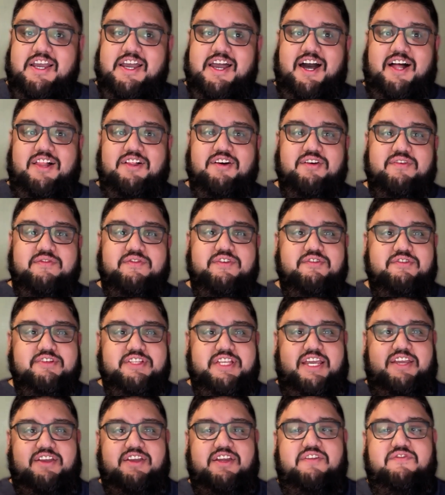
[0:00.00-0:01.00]
Hello everyone,
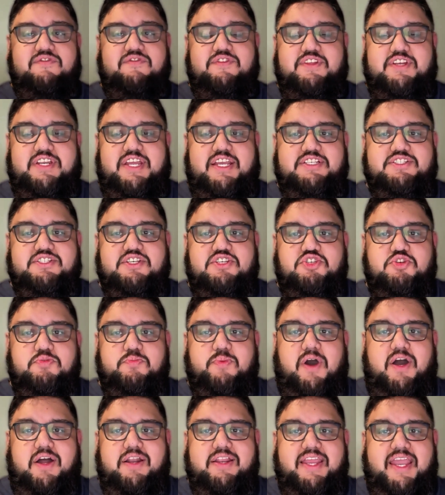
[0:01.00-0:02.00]
Dan here from the Next Issue
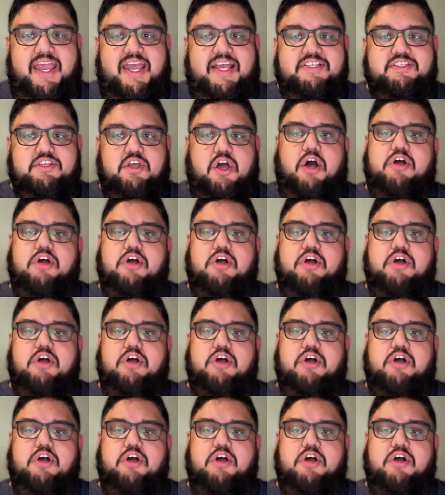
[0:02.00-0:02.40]
Podcast.